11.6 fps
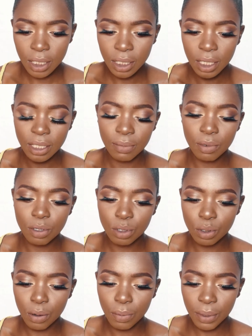I'm going
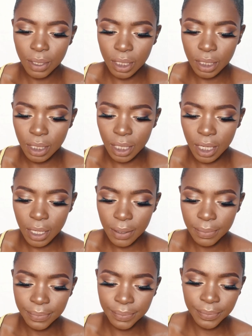to open it here.